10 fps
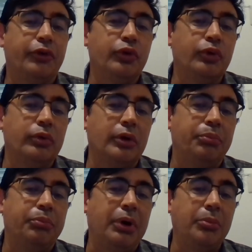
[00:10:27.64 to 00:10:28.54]
through
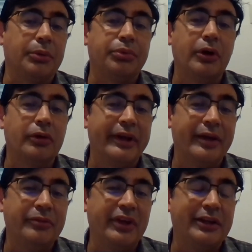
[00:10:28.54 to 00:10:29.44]
public
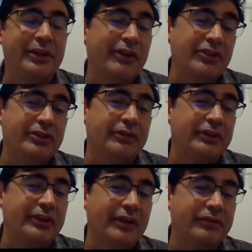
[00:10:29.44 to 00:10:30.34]
programs, and then the rest of
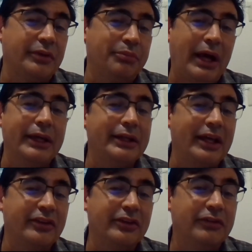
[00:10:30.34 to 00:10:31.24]
us have to buy it
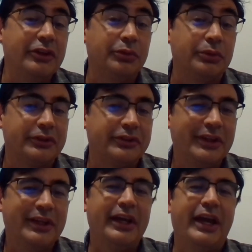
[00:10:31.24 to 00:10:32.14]
as
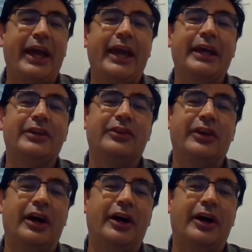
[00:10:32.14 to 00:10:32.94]
individuals. And